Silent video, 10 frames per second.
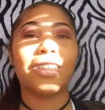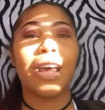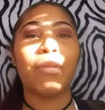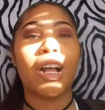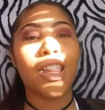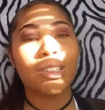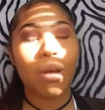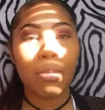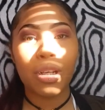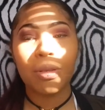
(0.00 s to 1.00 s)
disclaimer, I lost
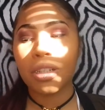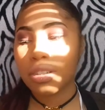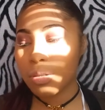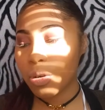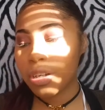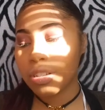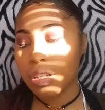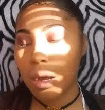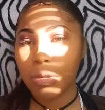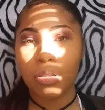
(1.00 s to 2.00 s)
my beauty blender somewhere, so
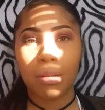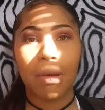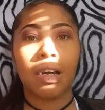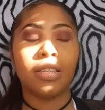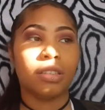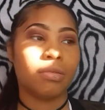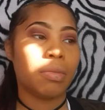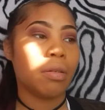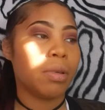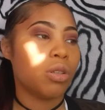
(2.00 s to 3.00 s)
I'm using my um I'm
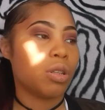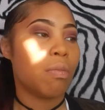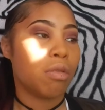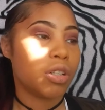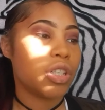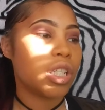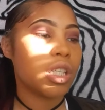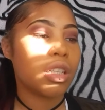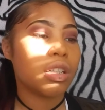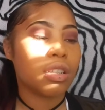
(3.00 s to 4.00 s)
gonna be using brushes
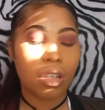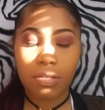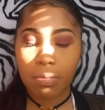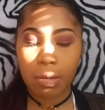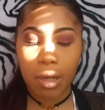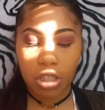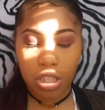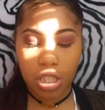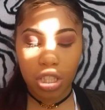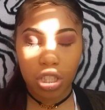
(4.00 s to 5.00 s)
and stuff when I
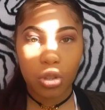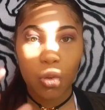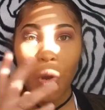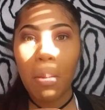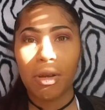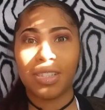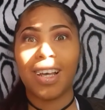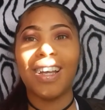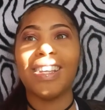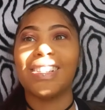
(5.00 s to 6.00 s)
almost
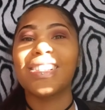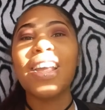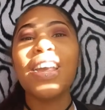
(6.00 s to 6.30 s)
cussed.